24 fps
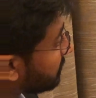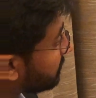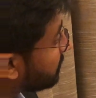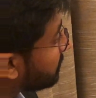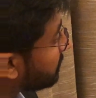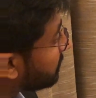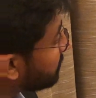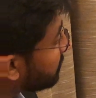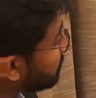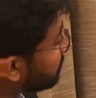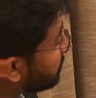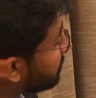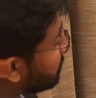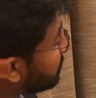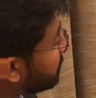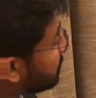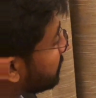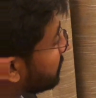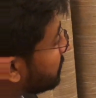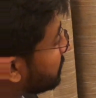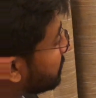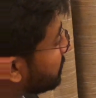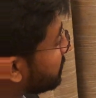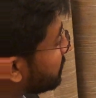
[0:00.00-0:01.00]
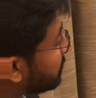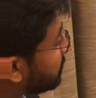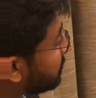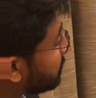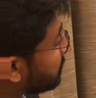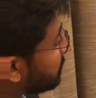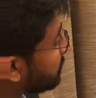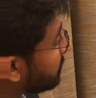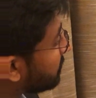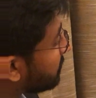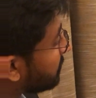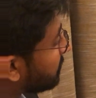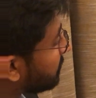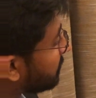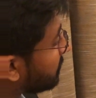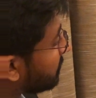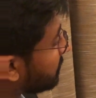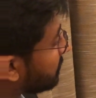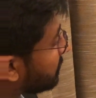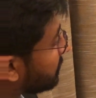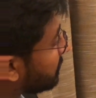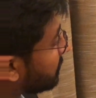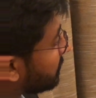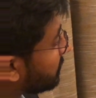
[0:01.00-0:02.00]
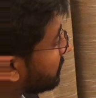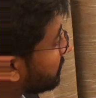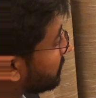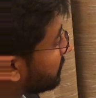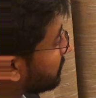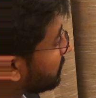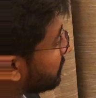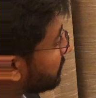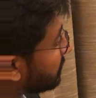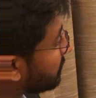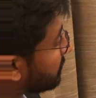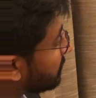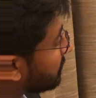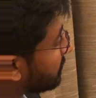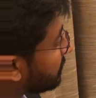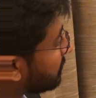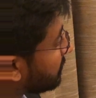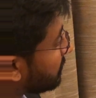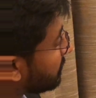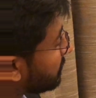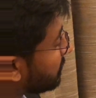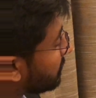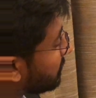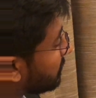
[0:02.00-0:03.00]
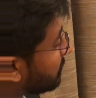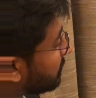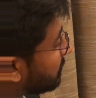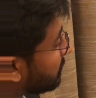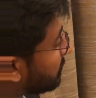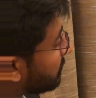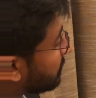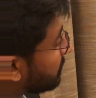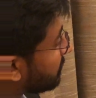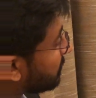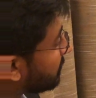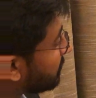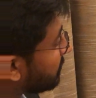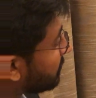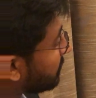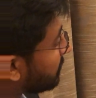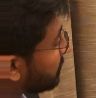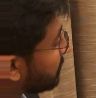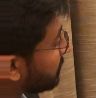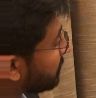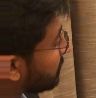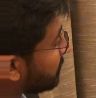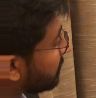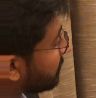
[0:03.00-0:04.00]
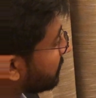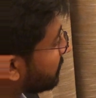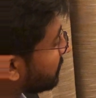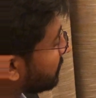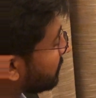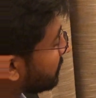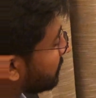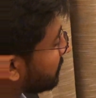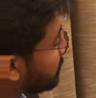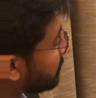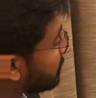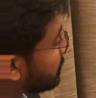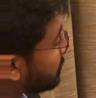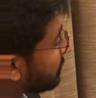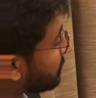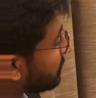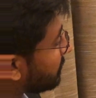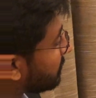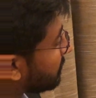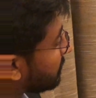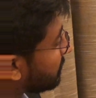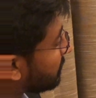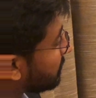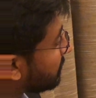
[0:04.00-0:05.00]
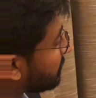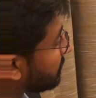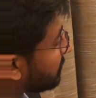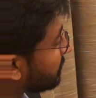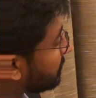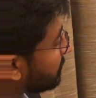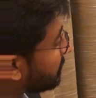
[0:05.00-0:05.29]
(not speaking)